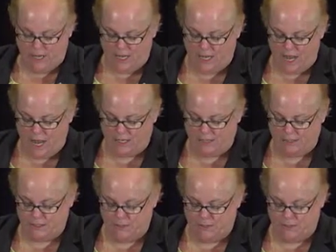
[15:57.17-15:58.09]
and not
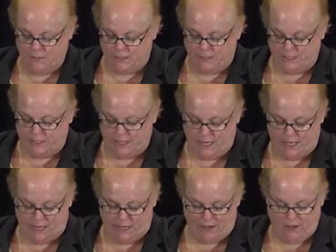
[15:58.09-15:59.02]
considered missing
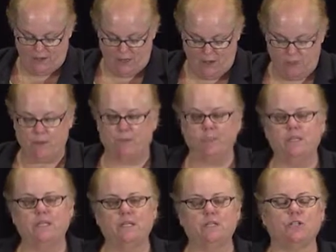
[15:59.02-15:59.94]
data. But
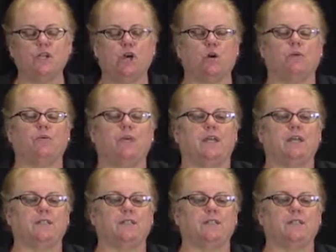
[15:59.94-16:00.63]
please note that a